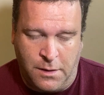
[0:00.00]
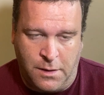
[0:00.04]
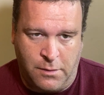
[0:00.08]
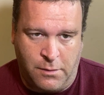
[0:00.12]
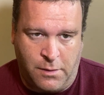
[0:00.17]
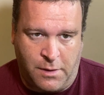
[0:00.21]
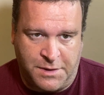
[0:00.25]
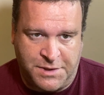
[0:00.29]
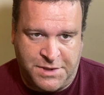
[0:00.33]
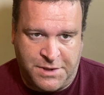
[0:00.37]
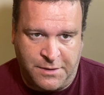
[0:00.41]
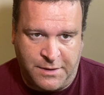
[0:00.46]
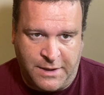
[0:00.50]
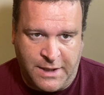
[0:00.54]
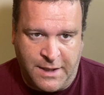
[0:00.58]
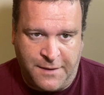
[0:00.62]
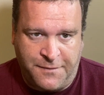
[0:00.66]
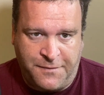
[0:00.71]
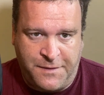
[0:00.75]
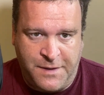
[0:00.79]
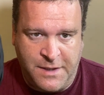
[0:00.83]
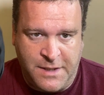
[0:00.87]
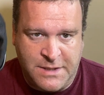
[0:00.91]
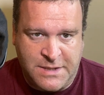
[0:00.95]
You also
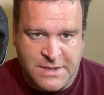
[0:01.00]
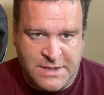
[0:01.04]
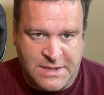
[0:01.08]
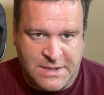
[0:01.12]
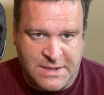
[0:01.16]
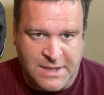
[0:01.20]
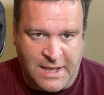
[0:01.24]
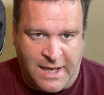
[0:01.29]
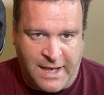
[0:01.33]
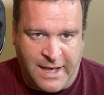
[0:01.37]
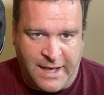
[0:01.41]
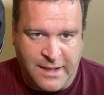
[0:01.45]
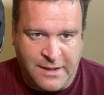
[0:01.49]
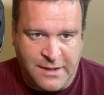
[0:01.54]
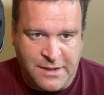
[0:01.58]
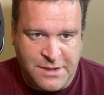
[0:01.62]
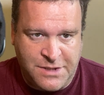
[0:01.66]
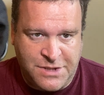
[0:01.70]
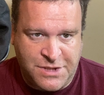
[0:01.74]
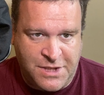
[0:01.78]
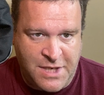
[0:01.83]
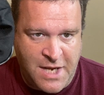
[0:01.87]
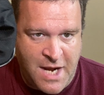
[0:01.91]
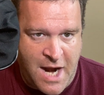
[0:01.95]
get this
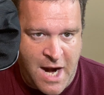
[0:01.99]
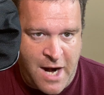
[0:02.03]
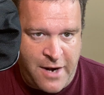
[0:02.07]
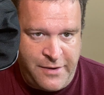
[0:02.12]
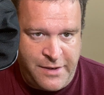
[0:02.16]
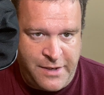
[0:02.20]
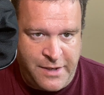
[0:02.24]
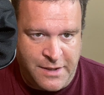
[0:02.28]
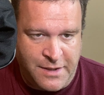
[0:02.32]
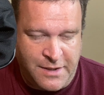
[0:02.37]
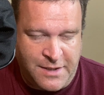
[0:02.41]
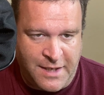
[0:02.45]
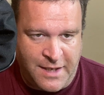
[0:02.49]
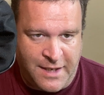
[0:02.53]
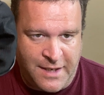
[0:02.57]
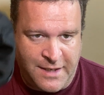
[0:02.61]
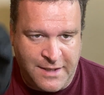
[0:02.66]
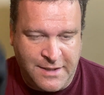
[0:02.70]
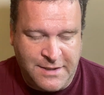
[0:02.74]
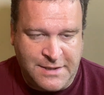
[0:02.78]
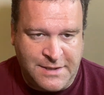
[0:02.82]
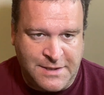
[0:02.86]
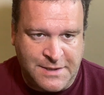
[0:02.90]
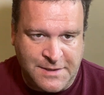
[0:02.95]
stylish carrying
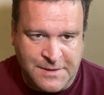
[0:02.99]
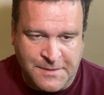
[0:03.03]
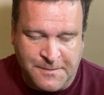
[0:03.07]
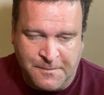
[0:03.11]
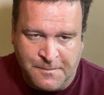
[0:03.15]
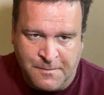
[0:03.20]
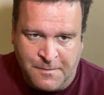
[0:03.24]
case,